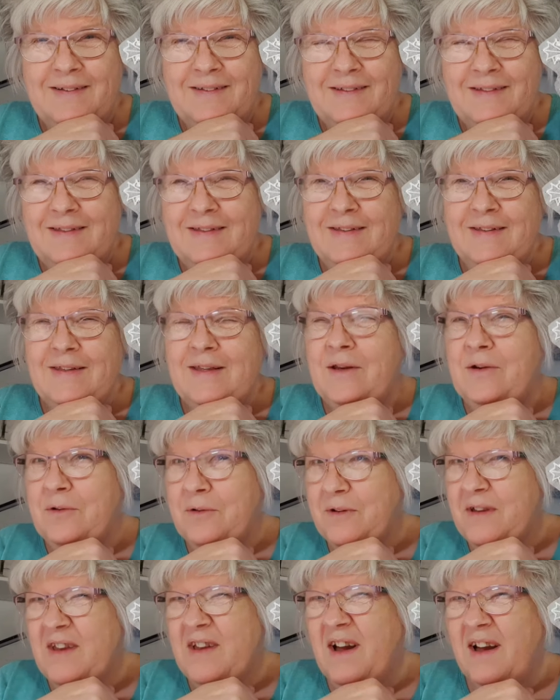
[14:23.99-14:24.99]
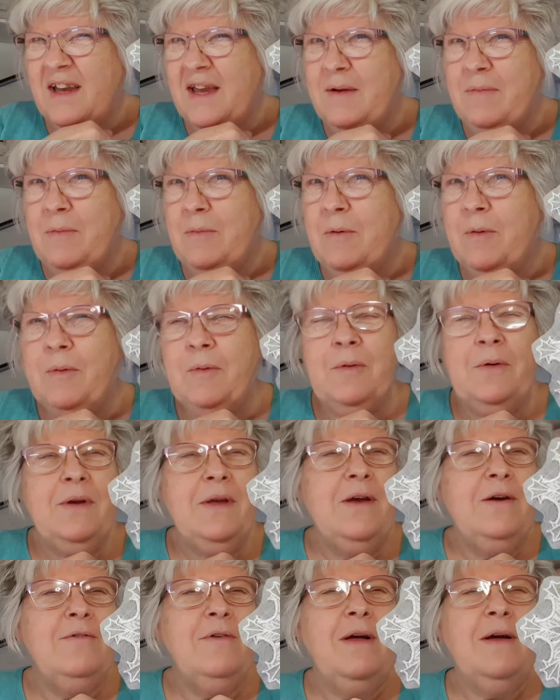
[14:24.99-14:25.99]
And they're all year, I keep them up all
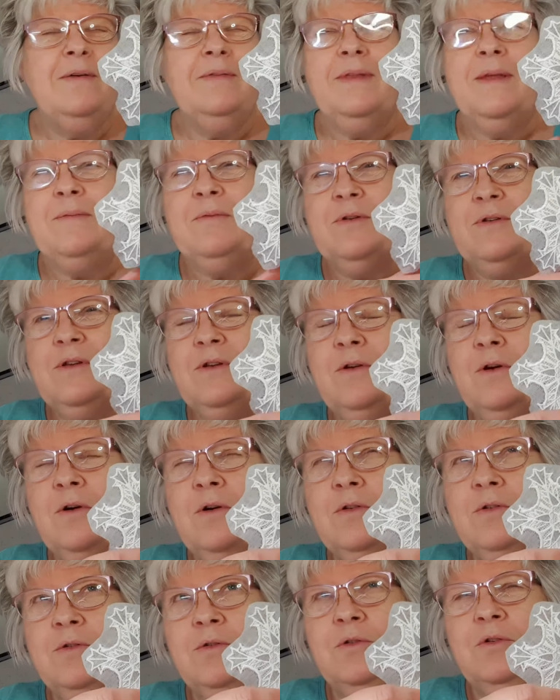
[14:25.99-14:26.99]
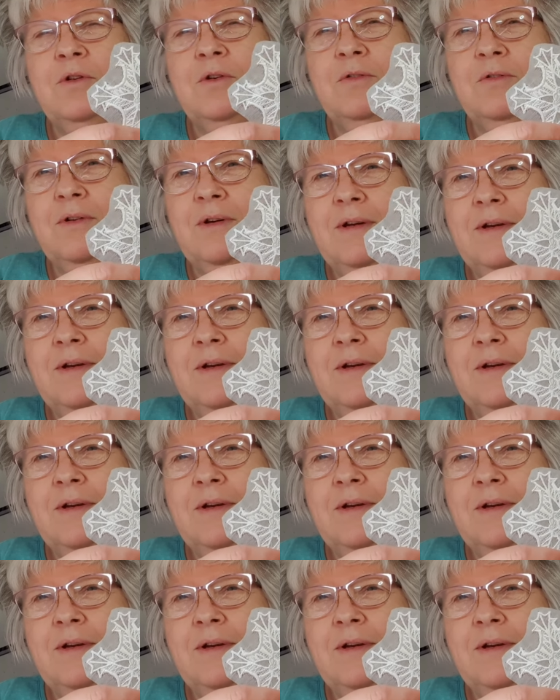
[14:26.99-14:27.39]
year round them because they're not sort of,